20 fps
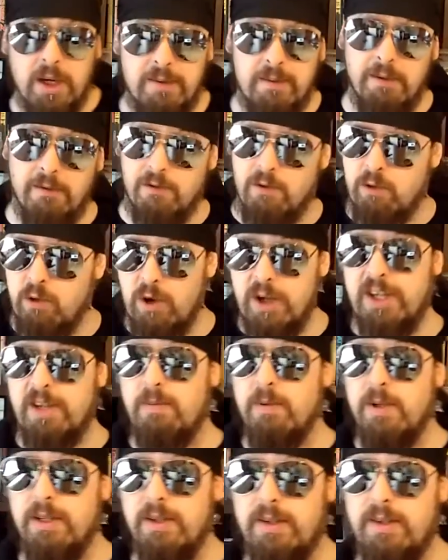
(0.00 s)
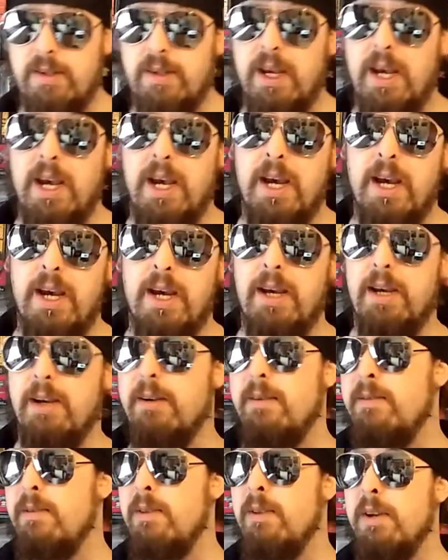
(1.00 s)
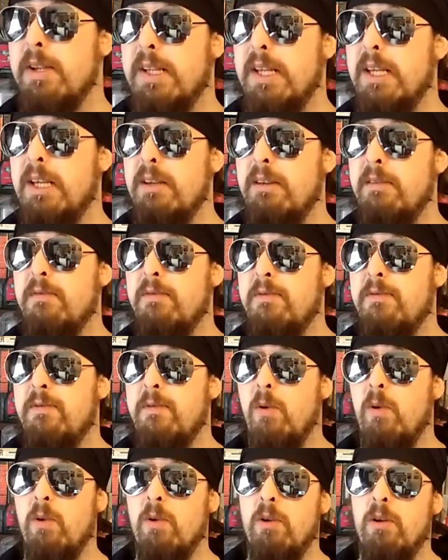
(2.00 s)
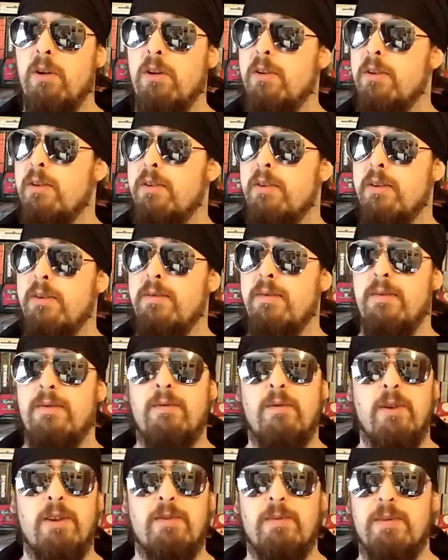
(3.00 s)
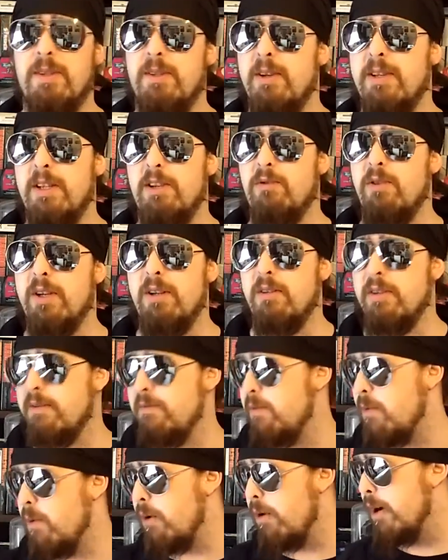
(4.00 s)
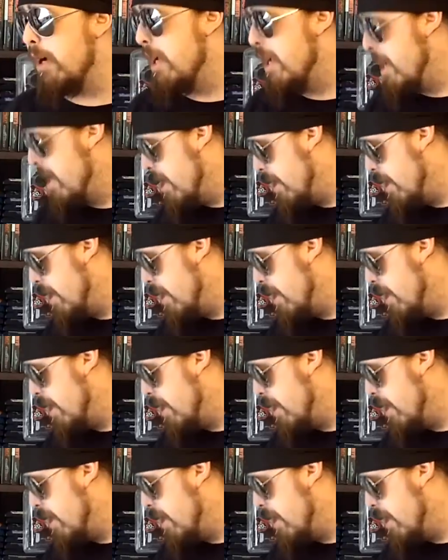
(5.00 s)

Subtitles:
me of Christmas 94, Christmas 93, 94. I